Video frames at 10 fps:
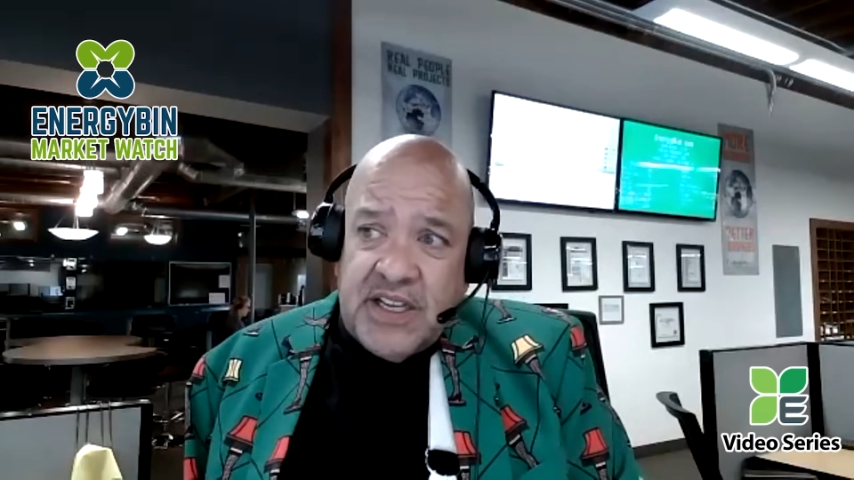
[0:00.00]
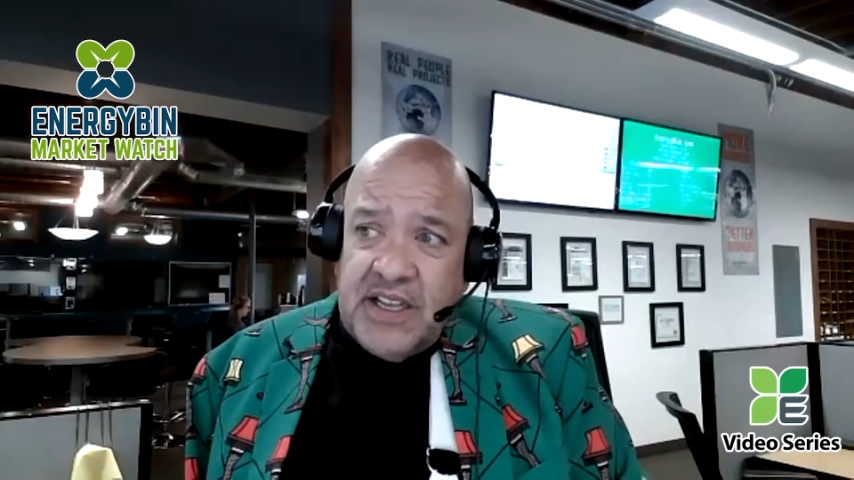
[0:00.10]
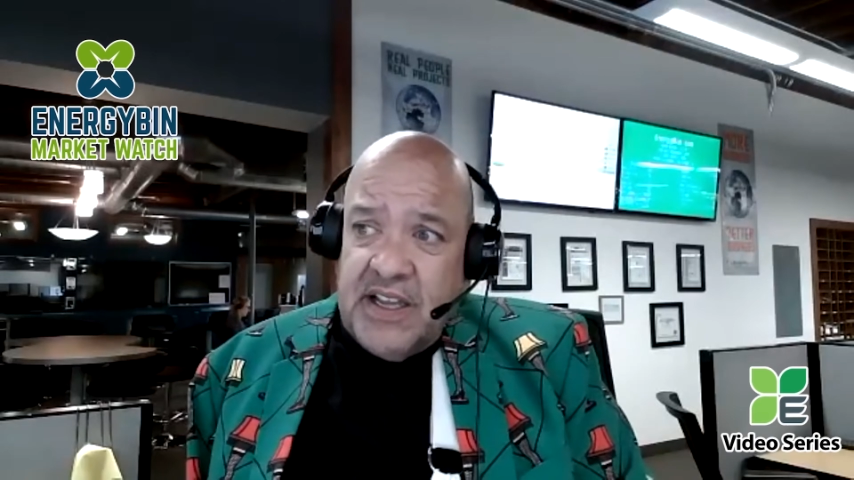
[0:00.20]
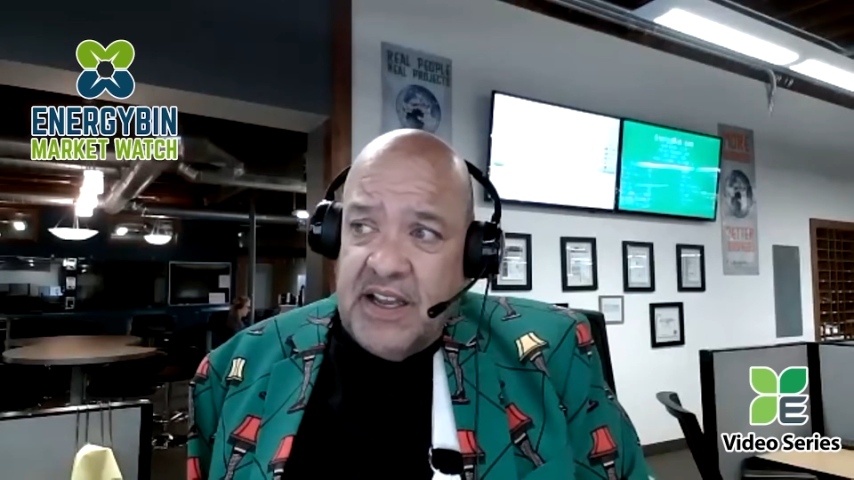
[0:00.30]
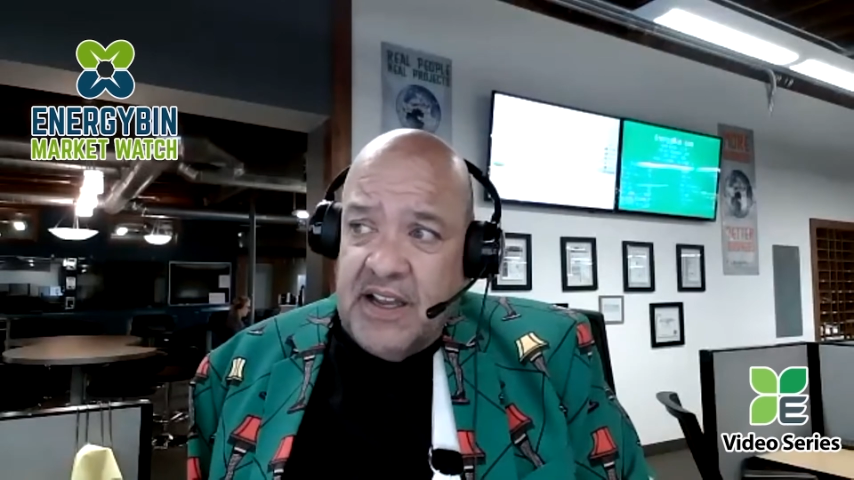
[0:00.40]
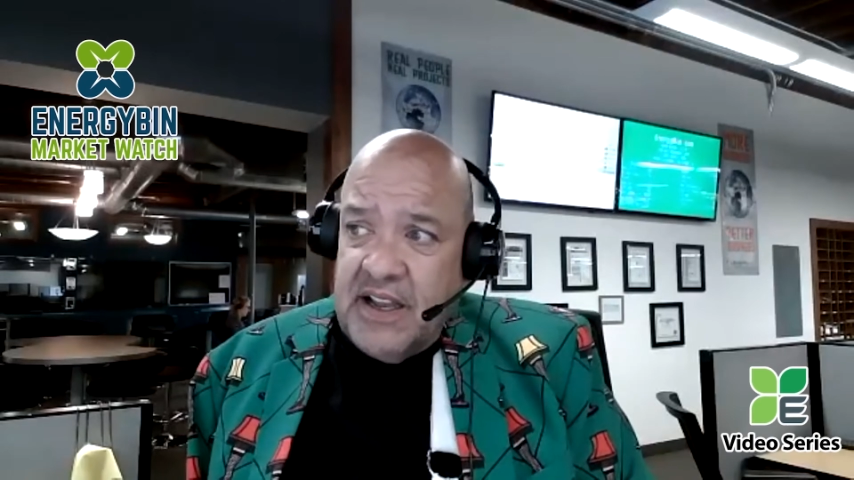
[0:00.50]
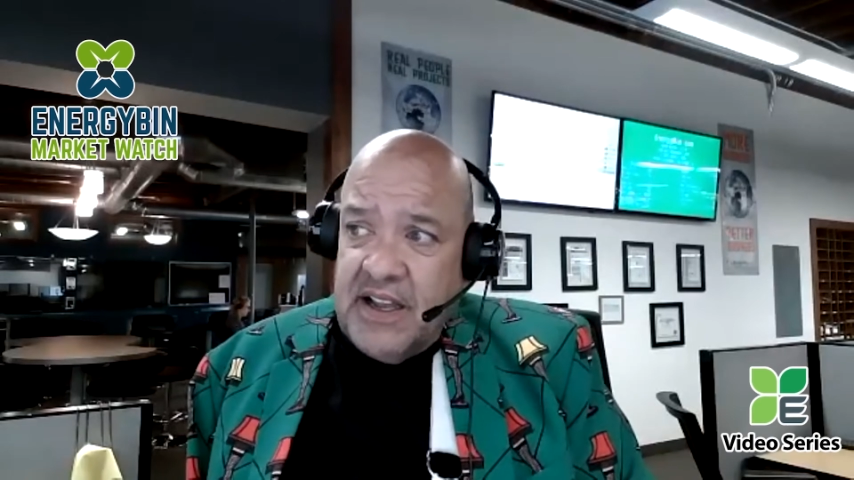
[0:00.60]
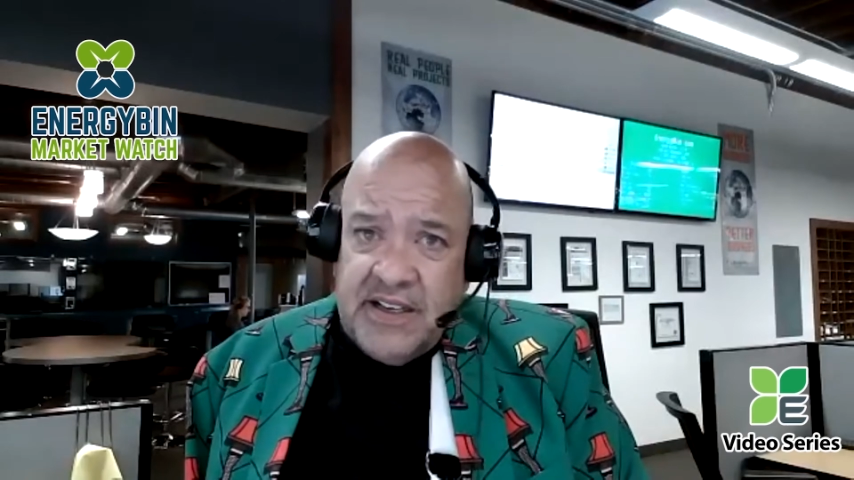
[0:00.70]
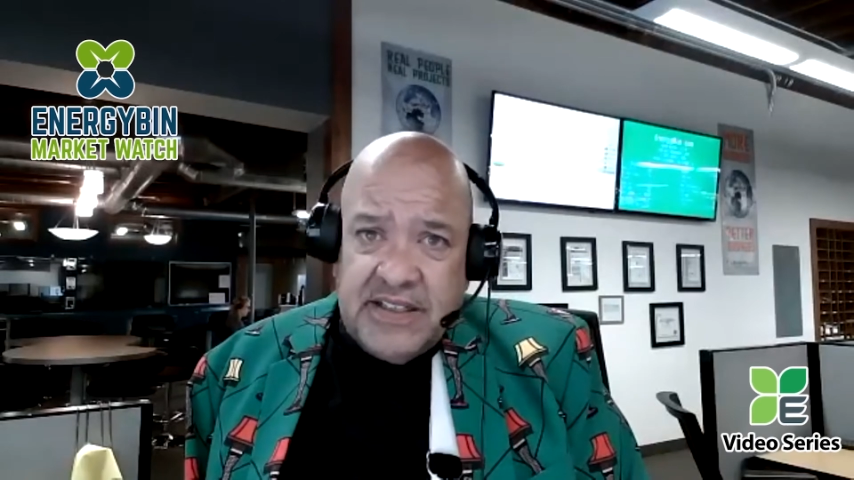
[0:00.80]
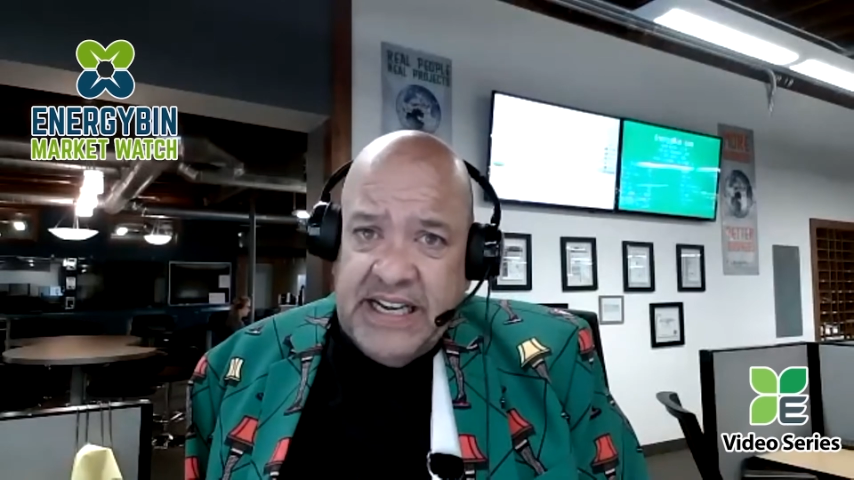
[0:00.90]

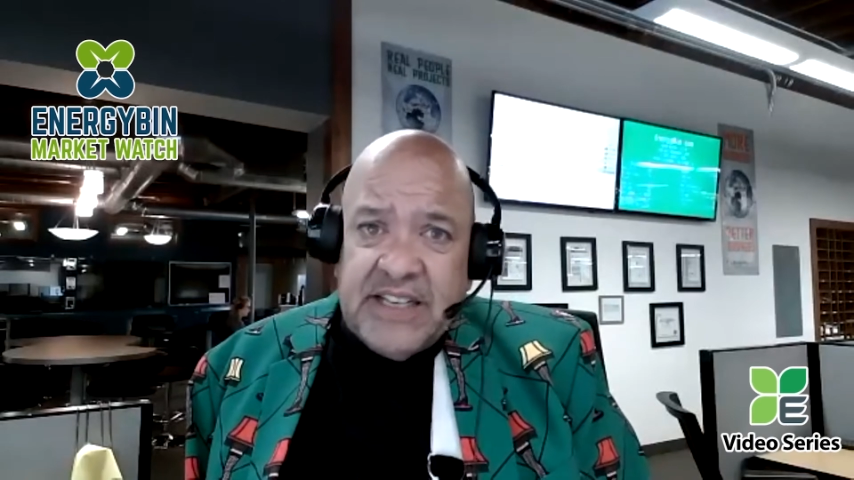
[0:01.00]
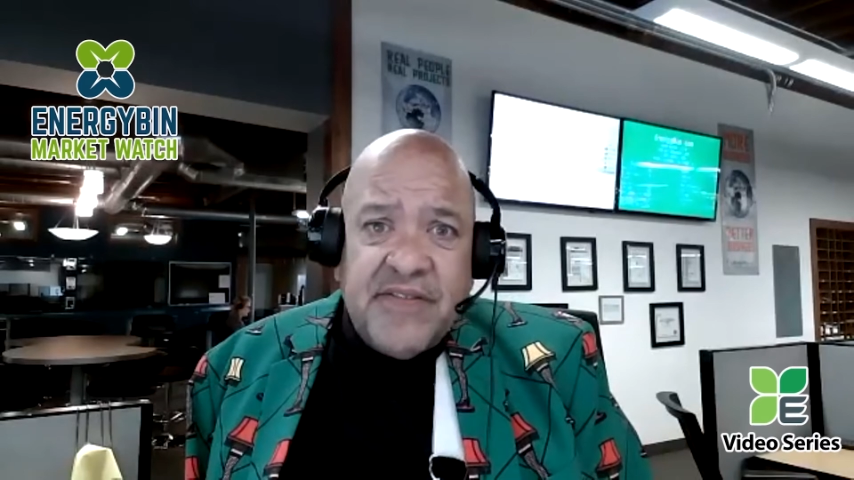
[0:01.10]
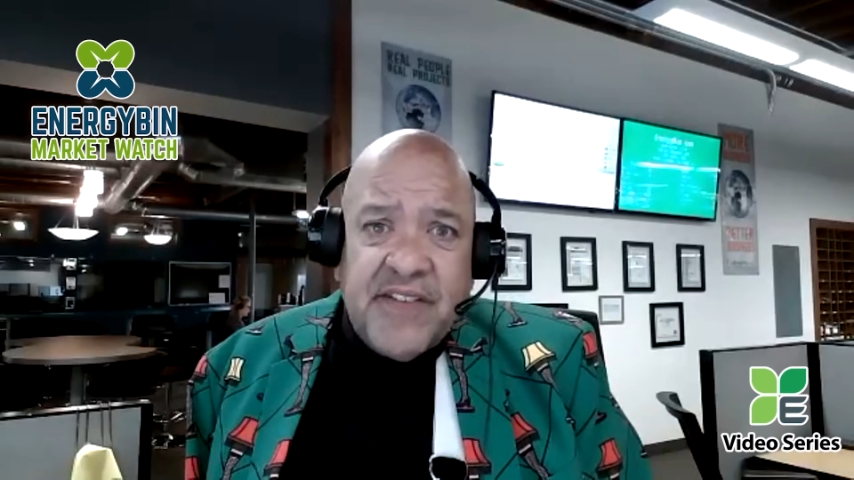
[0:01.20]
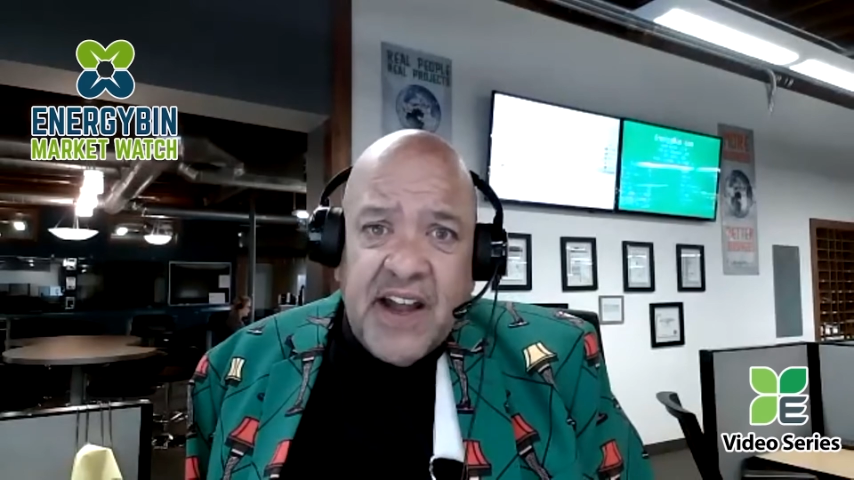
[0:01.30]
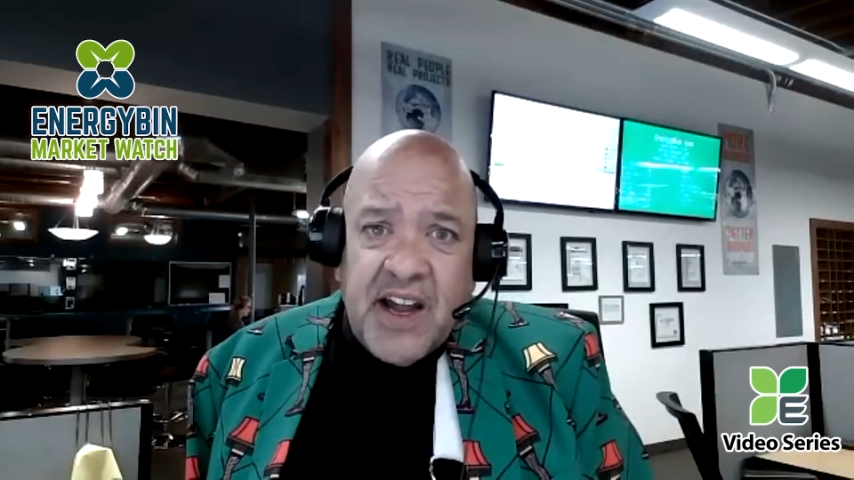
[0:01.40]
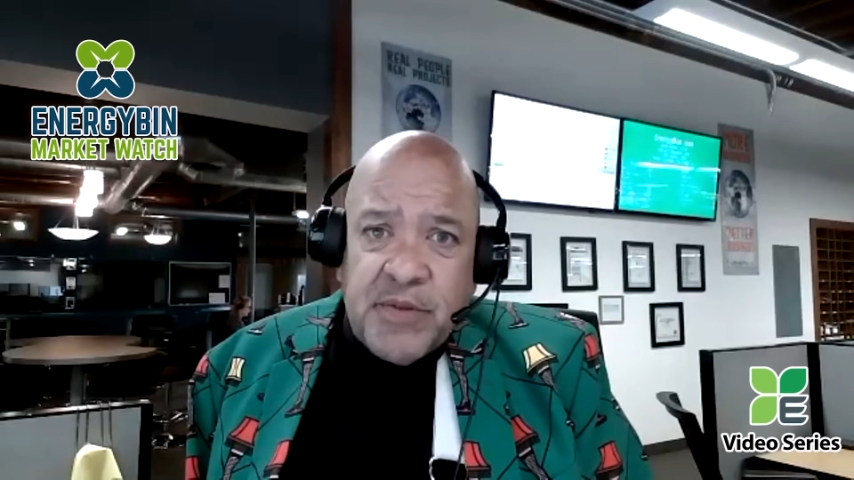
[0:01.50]
a data file,